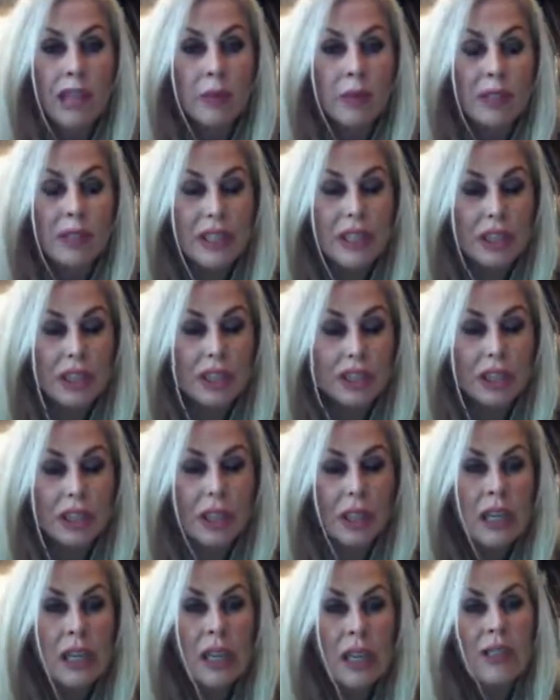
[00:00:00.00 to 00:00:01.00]

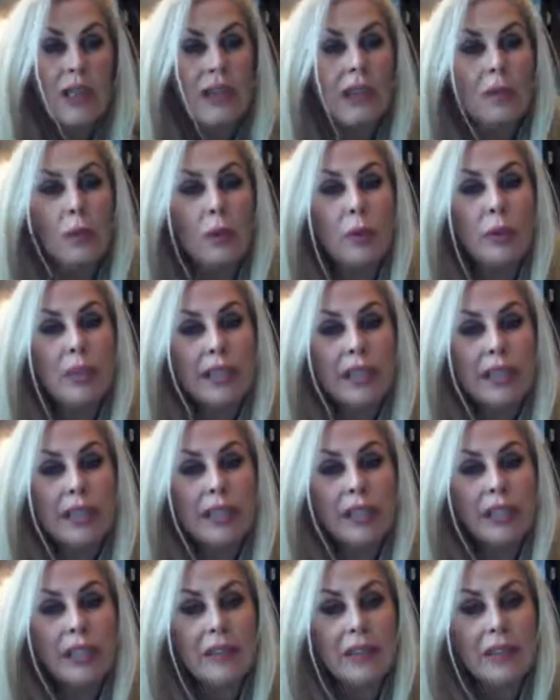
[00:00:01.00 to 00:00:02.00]
acquisition, then we would
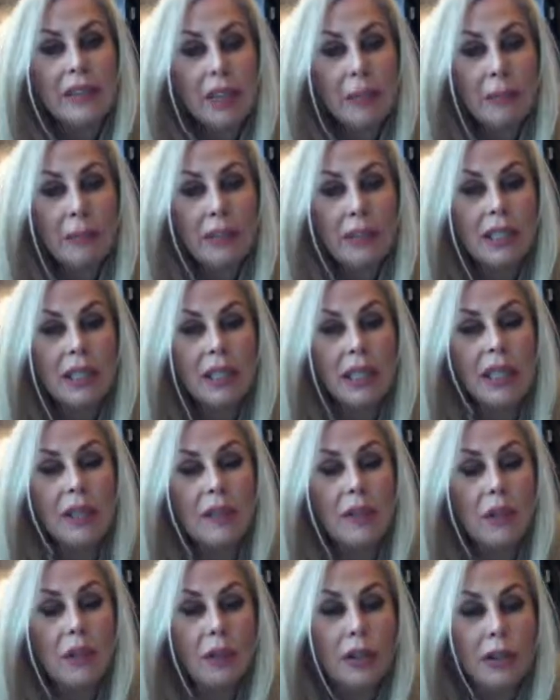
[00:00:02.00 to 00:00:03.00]
say nearer
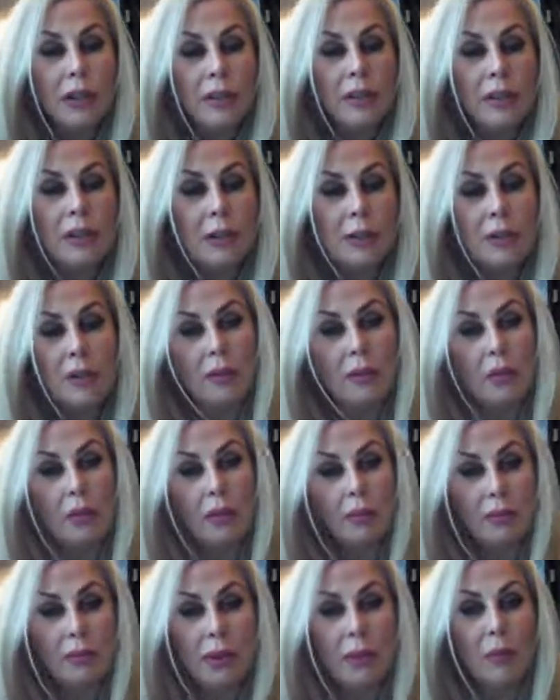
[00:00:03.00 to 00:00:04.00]
10%. If you're looking for something
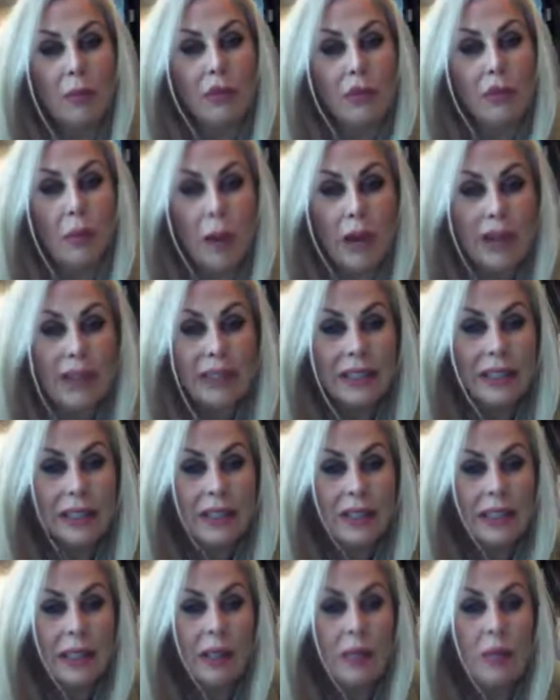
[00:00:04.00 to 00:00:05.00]
more of brand
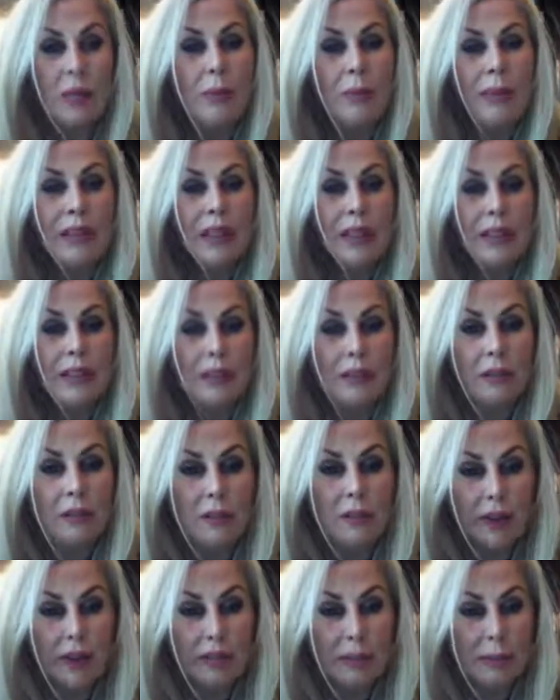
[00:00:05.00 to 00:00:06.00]
awareness, it would be nearer
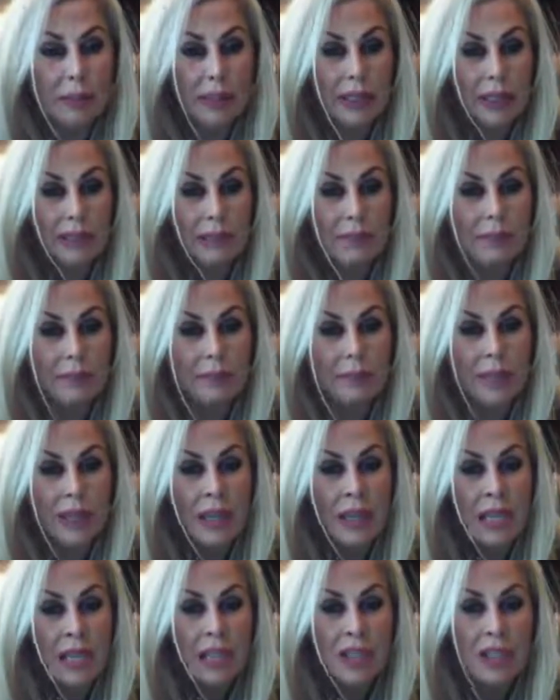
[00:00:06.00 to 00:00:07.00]
5%.
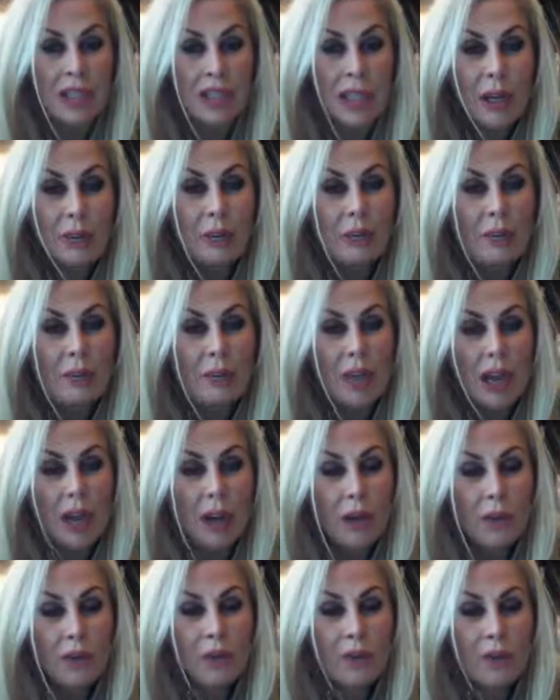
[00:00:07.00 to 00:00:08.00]
So
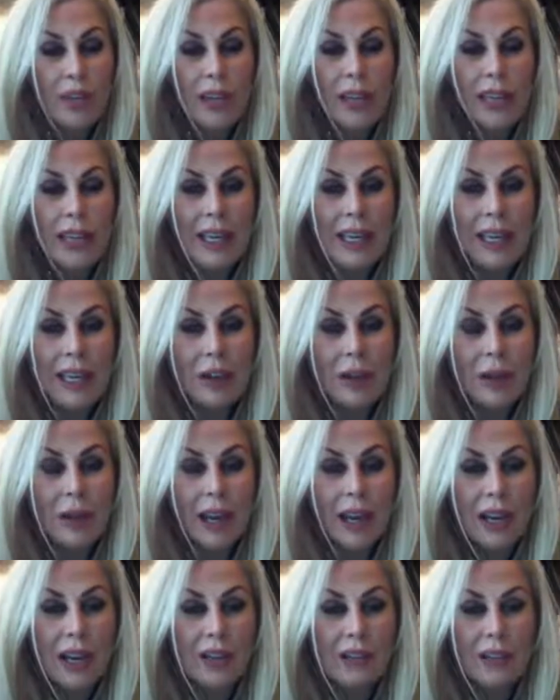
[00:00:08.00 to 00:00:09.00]
hopefully
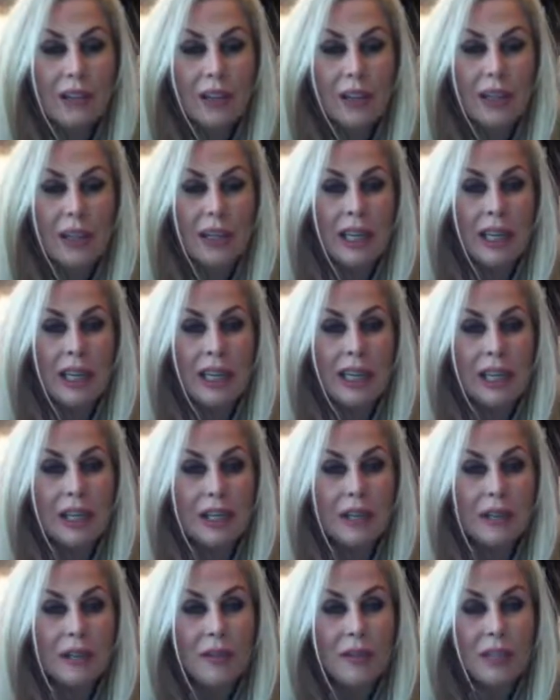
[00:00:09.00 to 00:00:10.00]
you have an
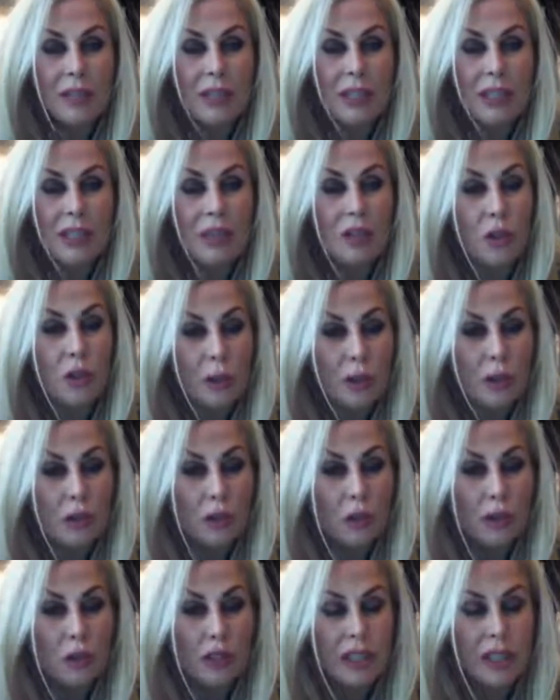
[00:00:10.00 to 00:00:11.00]
idea of obviously
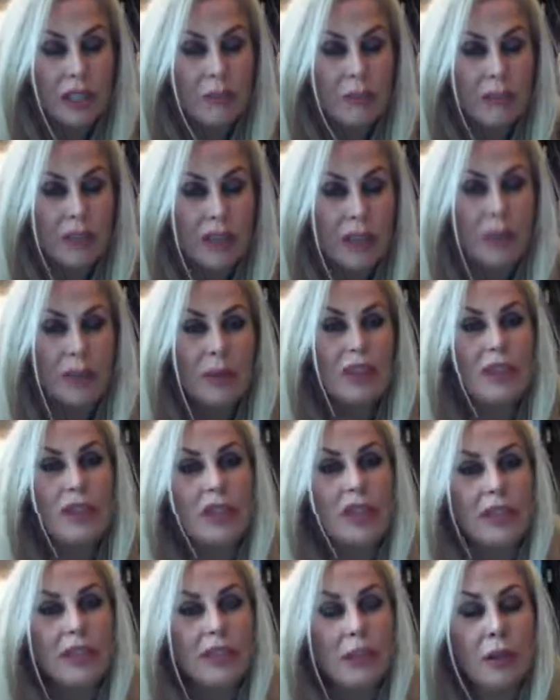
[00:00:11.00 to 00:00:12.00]
doing your audit. I would
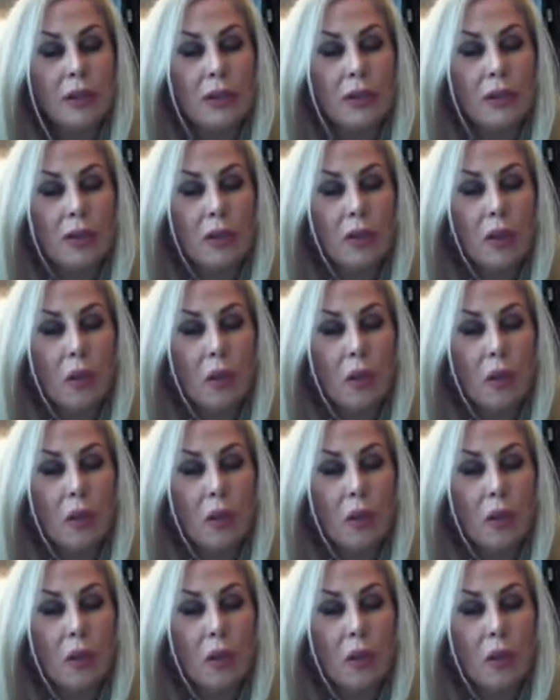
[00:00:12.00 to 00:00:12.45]
suggest going